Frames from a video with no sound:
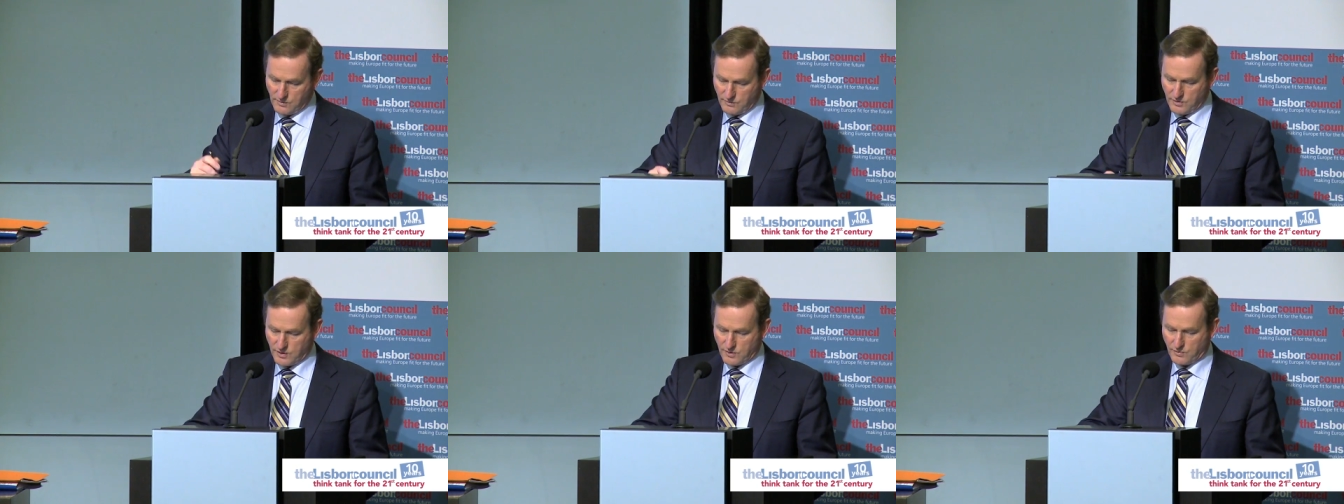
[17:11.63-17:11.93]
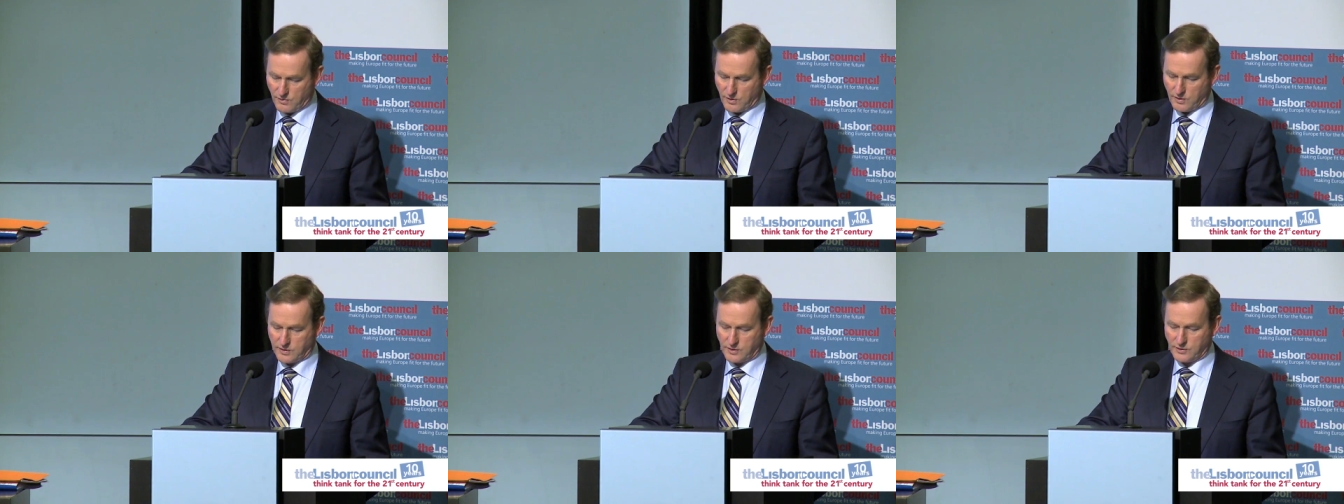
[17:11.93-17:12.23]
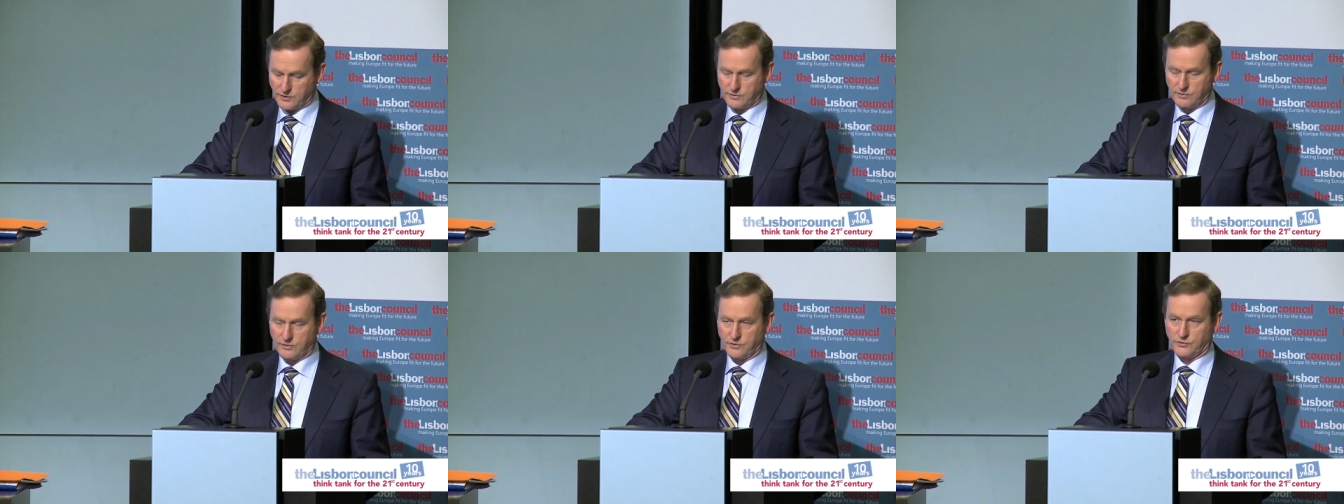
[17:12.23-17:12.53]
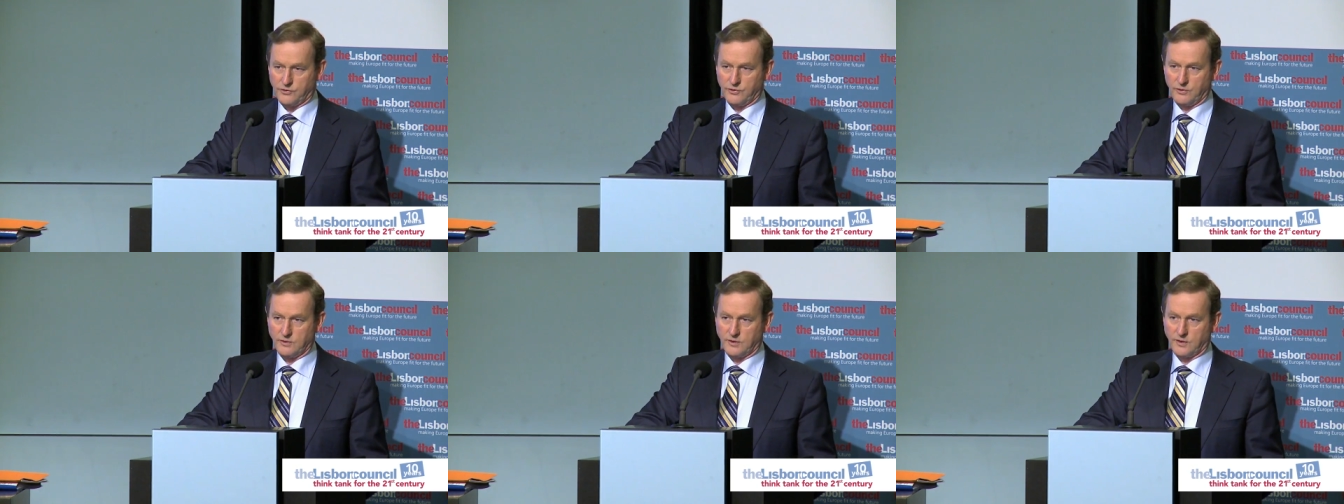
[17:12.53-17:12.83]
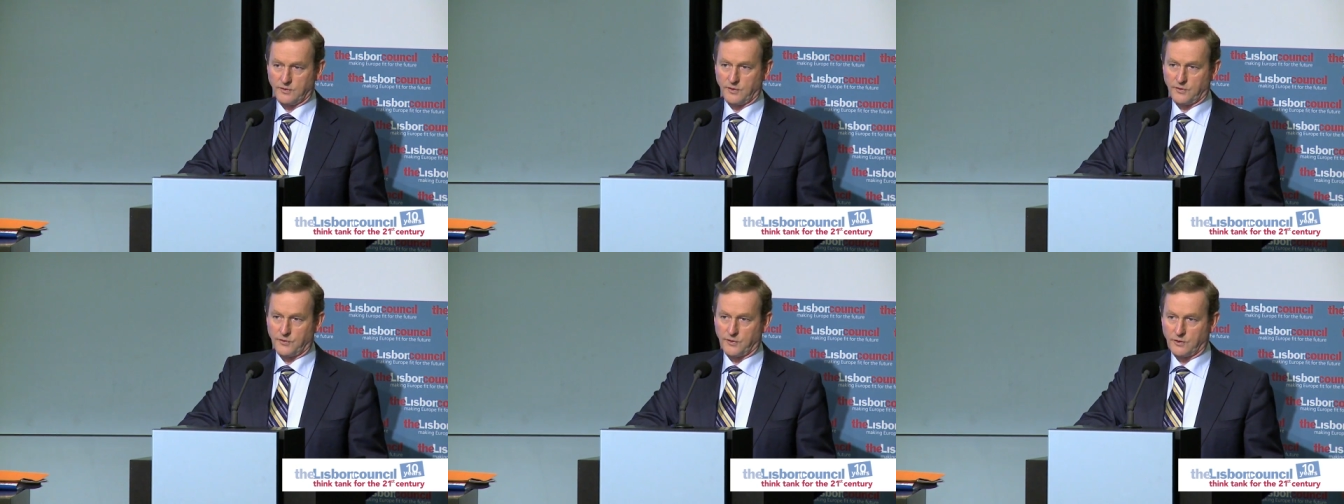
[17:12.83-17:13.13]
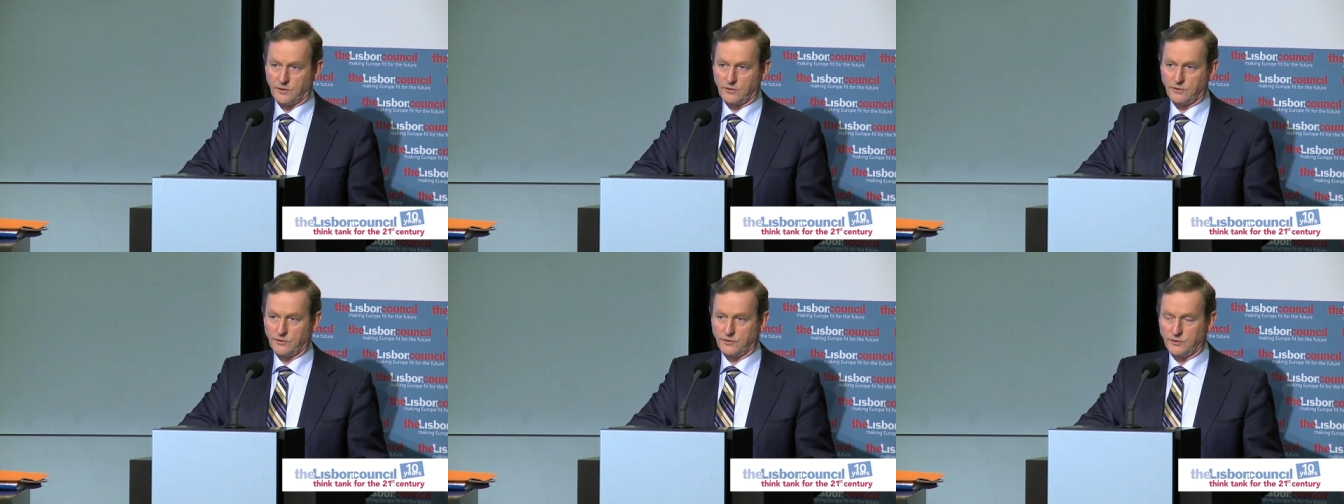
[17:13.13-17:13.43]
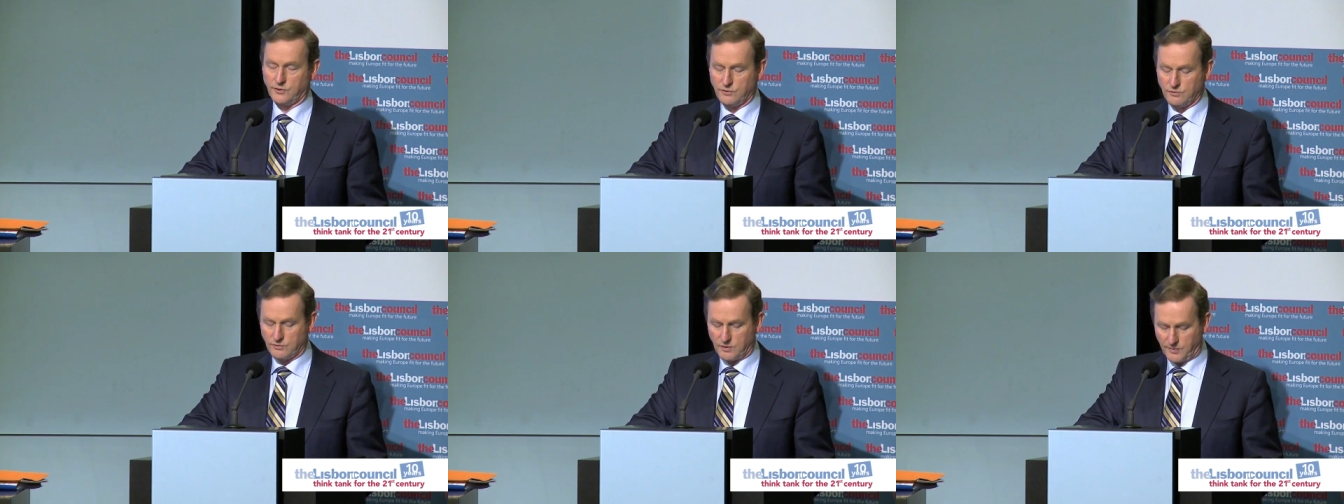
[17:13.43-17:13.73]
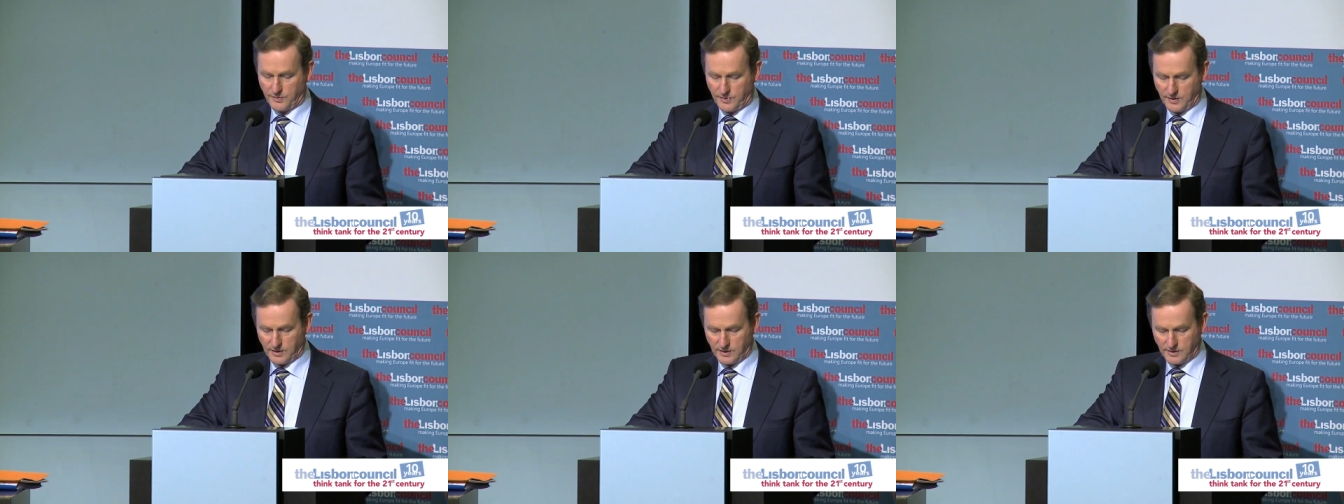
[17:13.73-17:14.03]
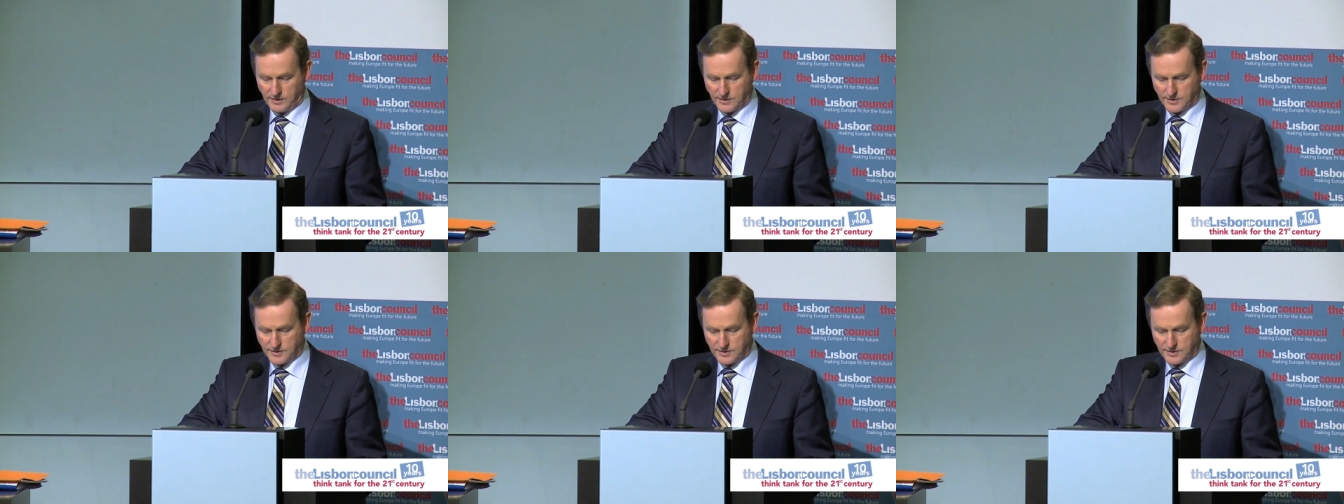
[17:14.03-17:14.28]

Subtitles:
we're working to ensure that the third European